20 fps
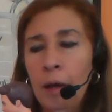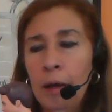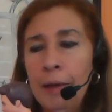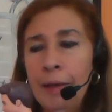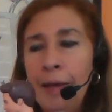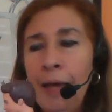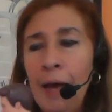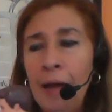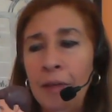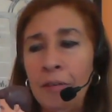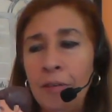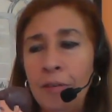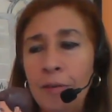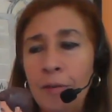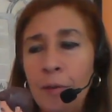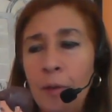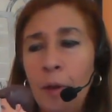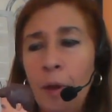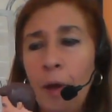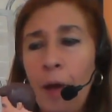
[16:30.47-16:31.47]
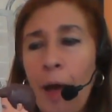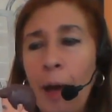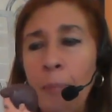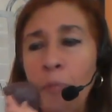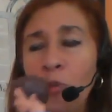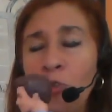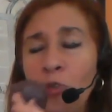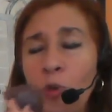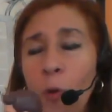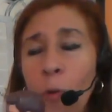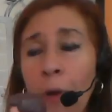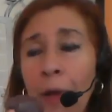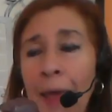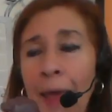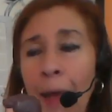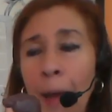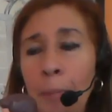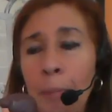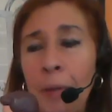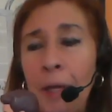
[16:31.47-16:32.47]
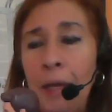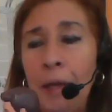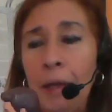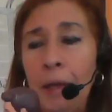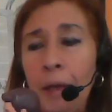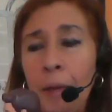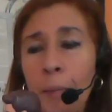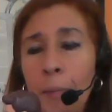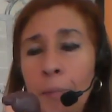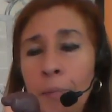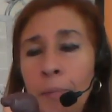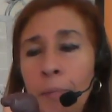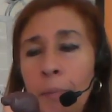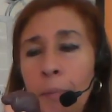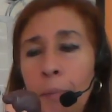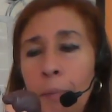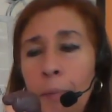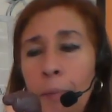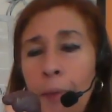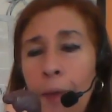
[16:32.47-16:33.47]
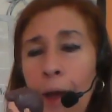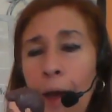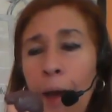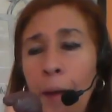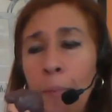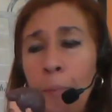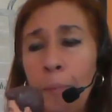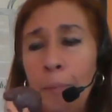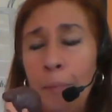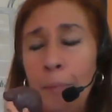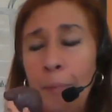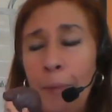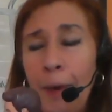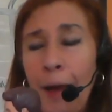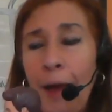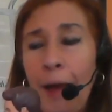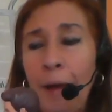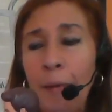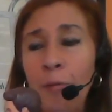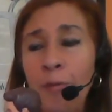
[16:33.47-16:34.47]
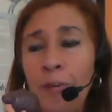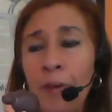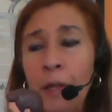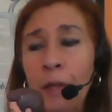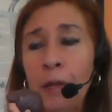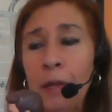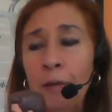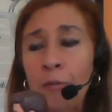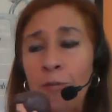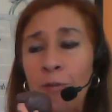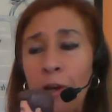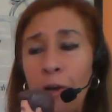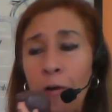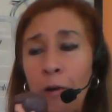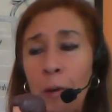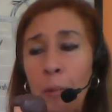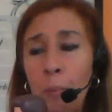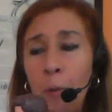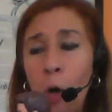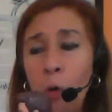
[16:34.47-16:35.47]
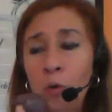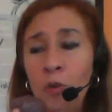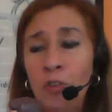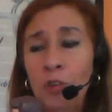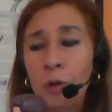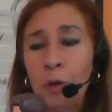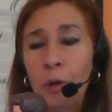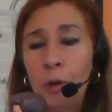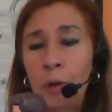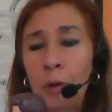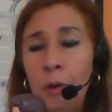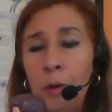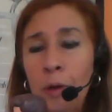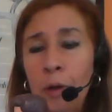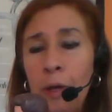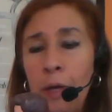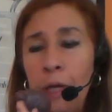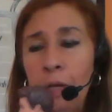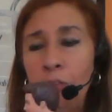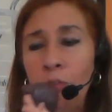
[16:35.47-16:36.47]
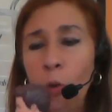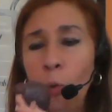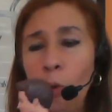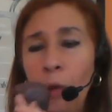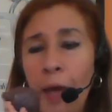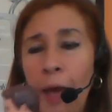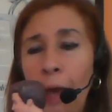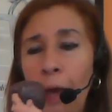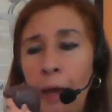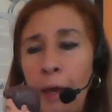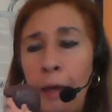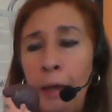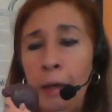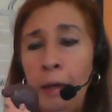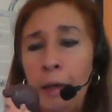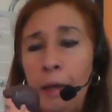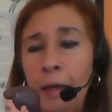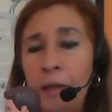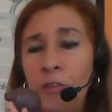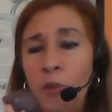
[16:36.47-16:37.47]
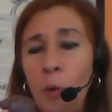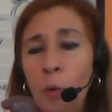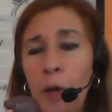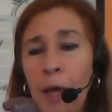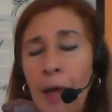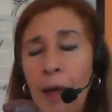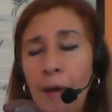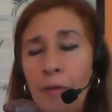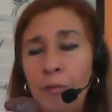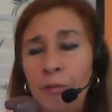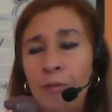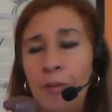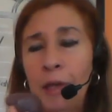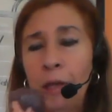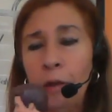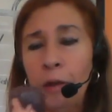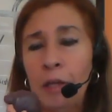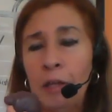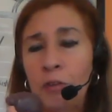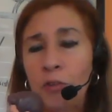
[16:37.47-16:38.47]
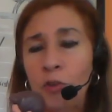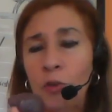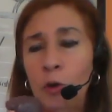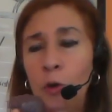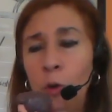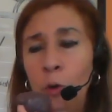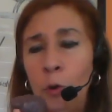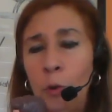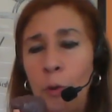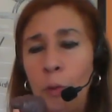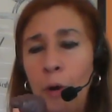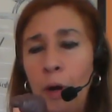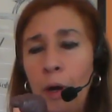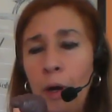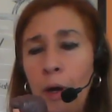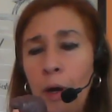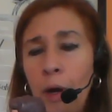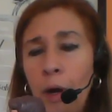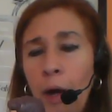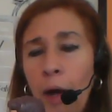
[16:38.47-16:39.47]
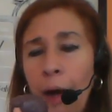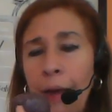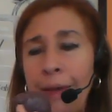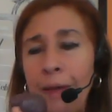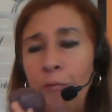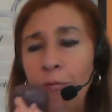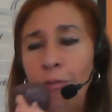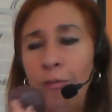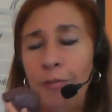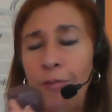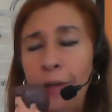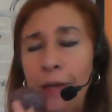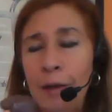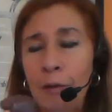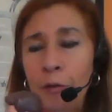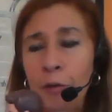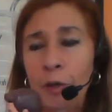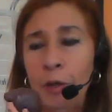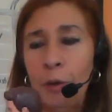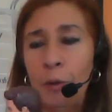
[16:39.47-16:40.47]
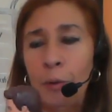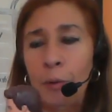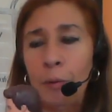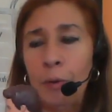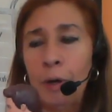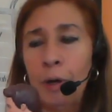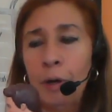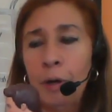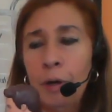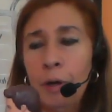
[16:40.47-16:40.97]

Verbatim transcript: Yes, I'm so happy. I'm I'm feeling very emotional. It's okay. It's okay. I feel it too. I can feel you.